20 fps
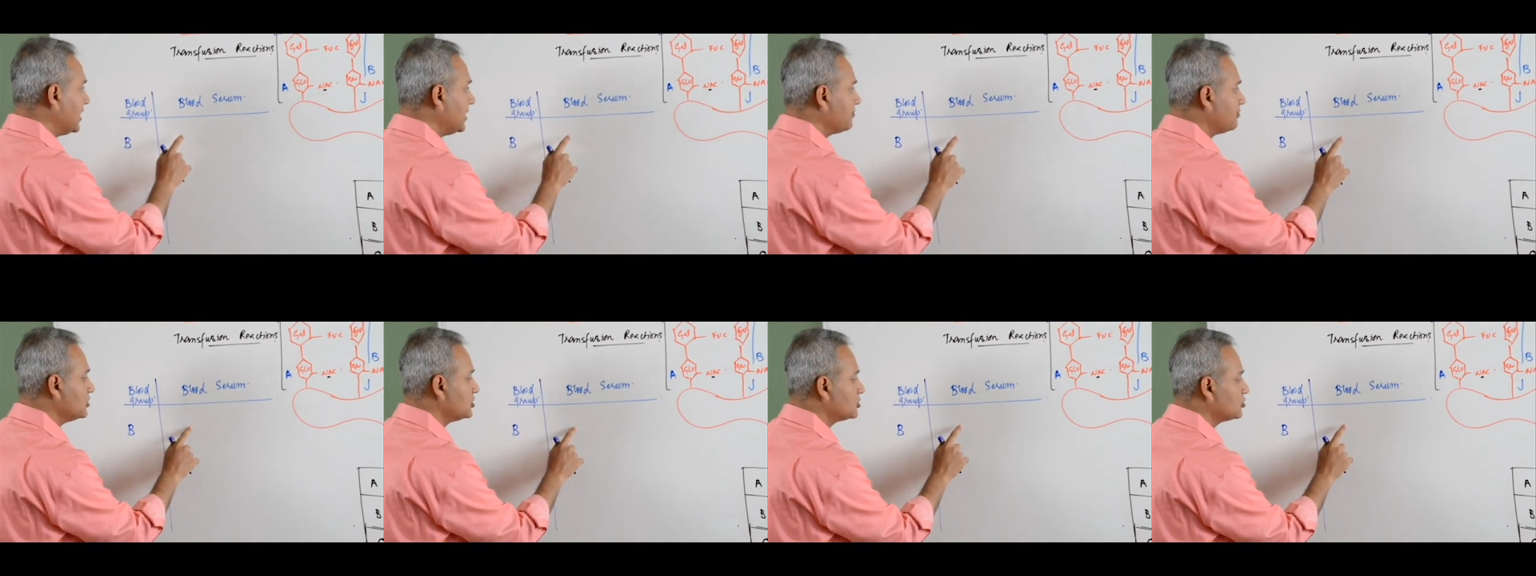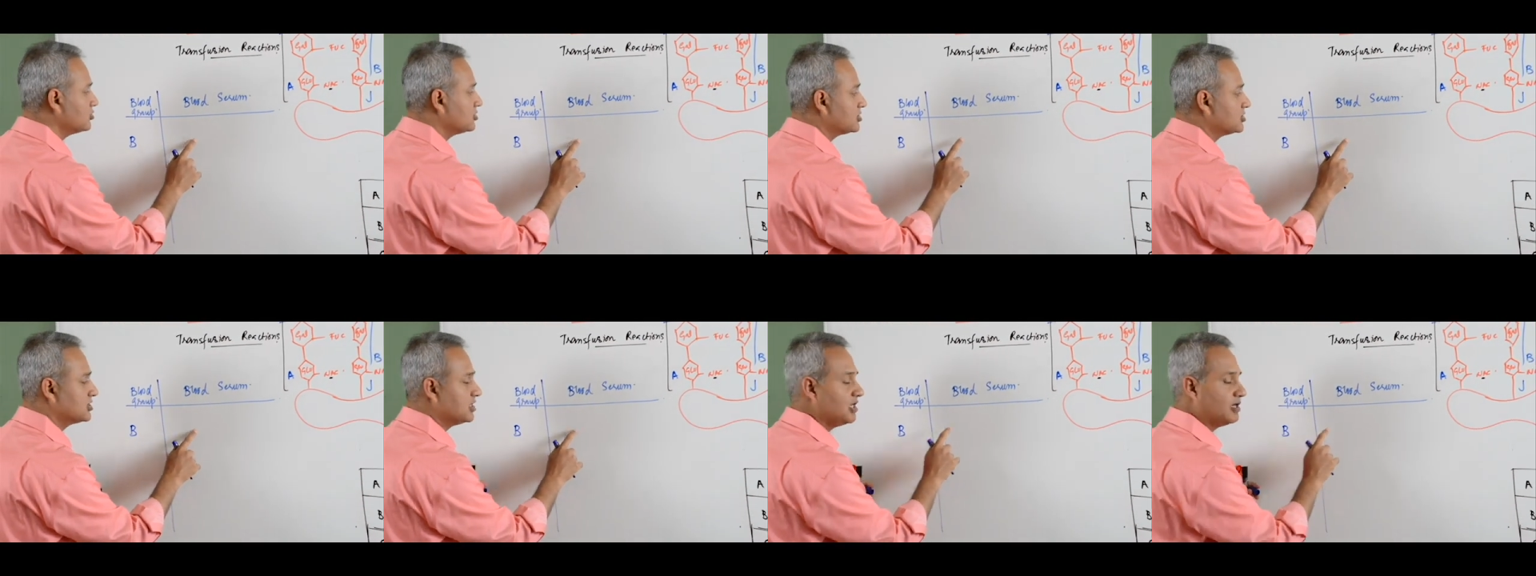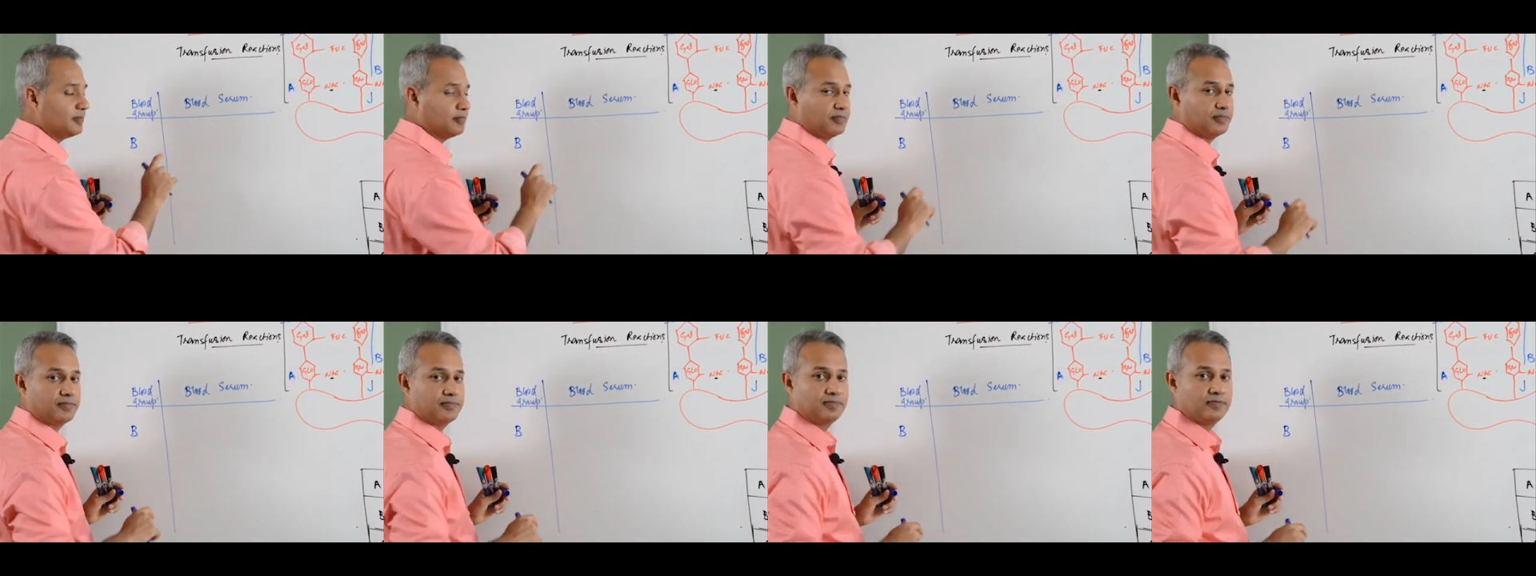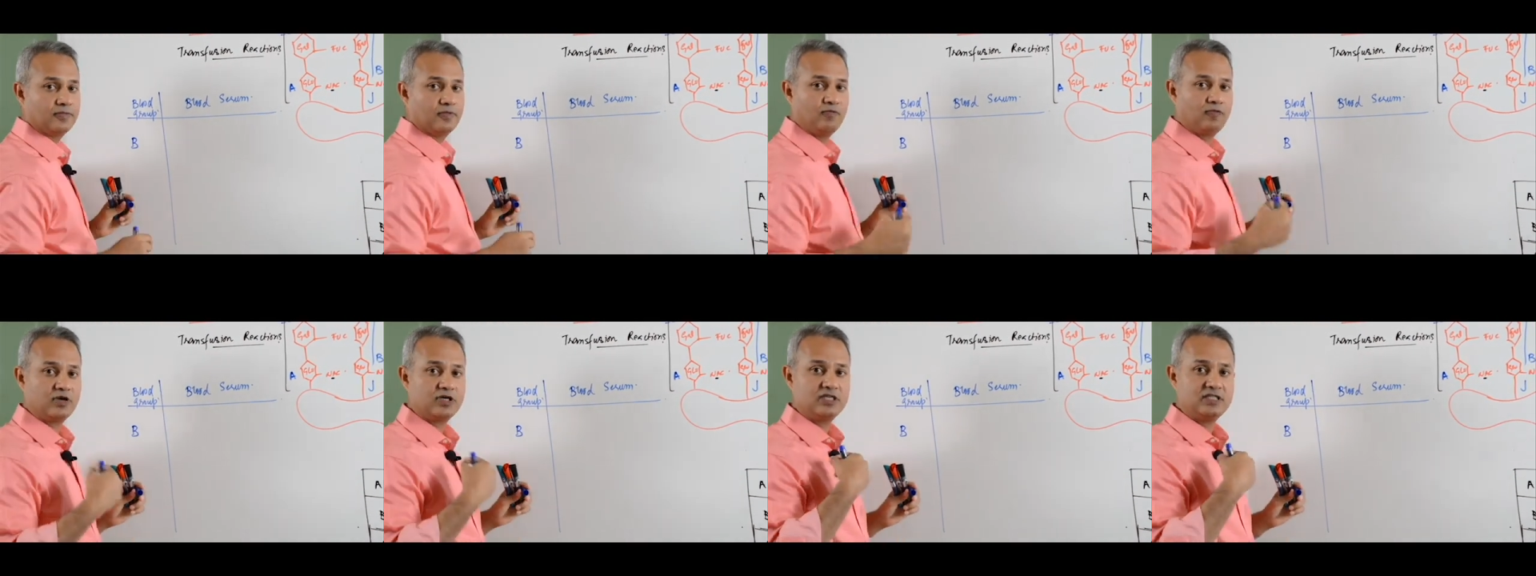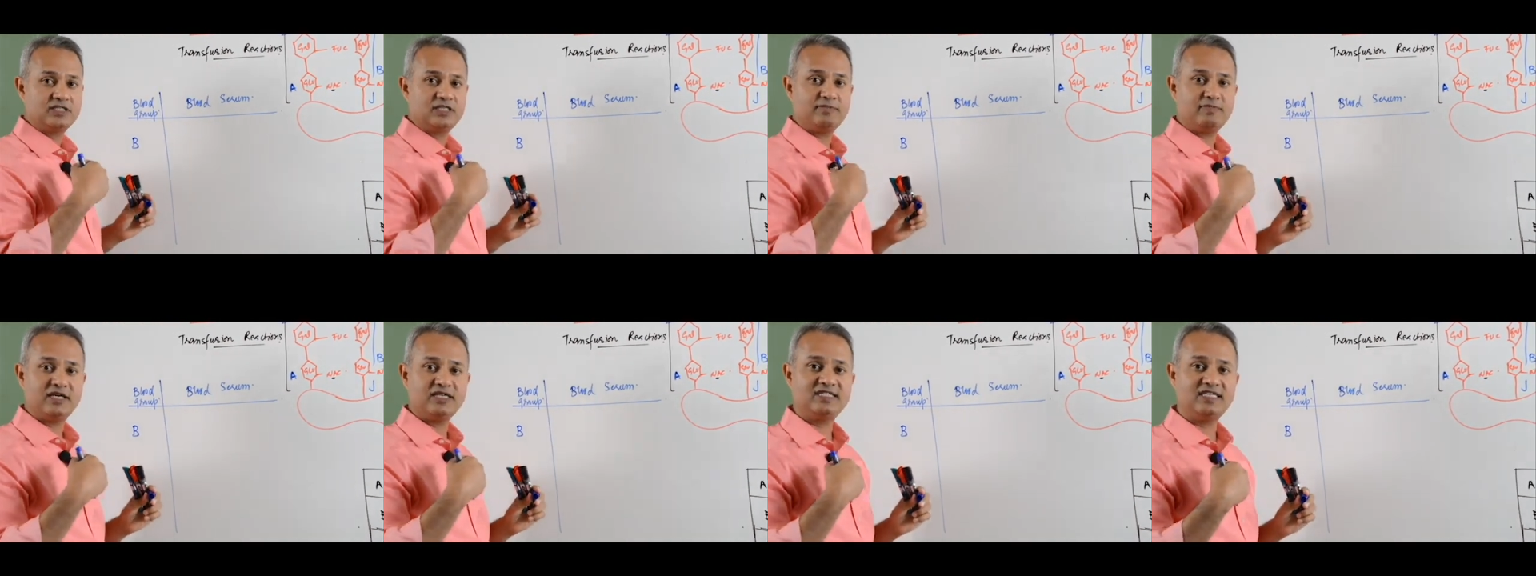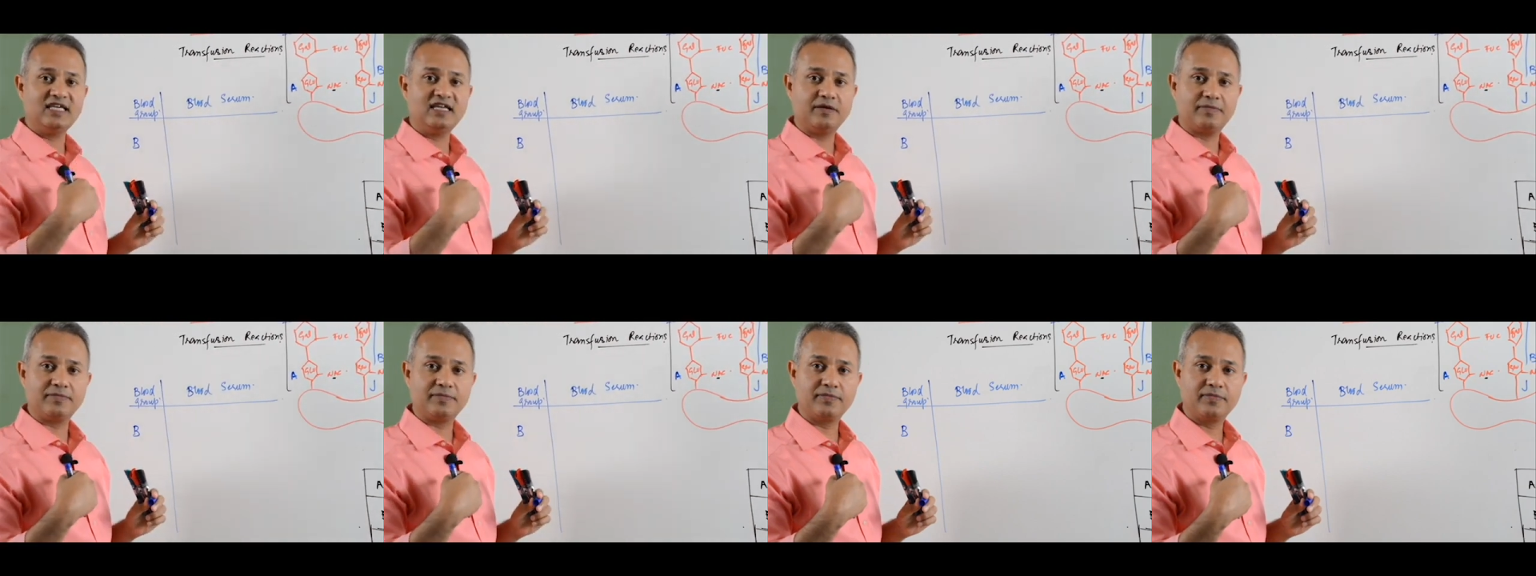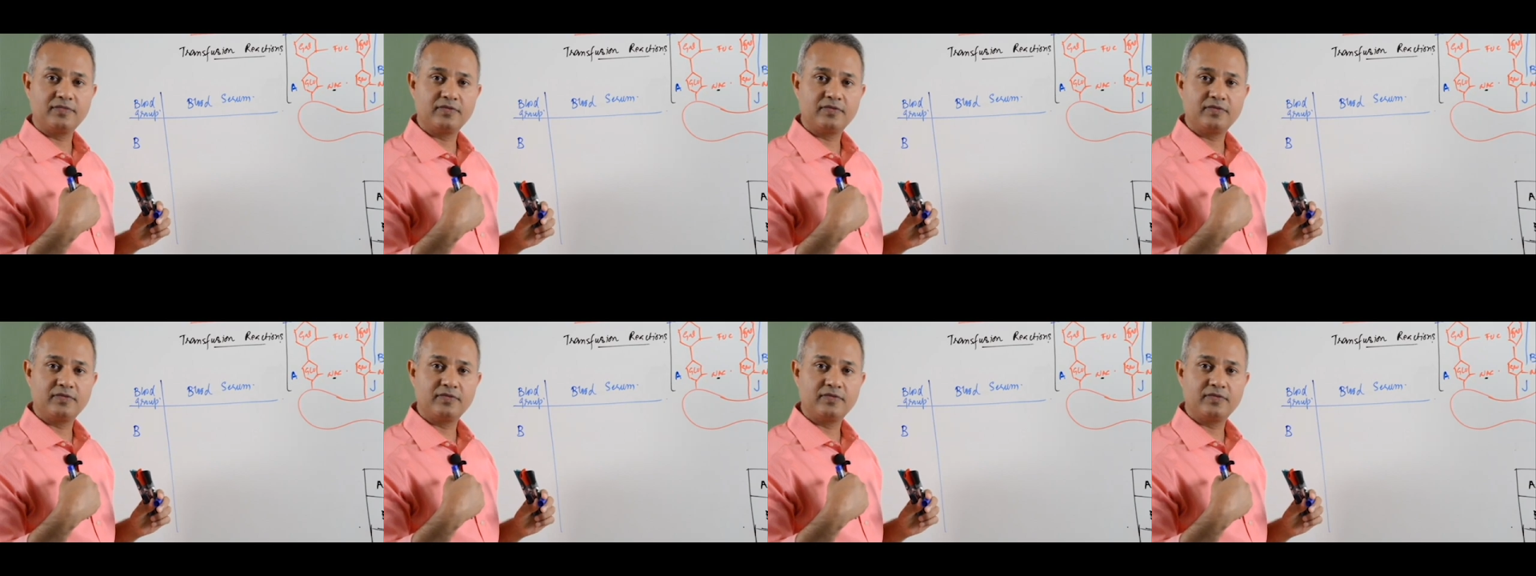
happens to the serum? What is in my serum?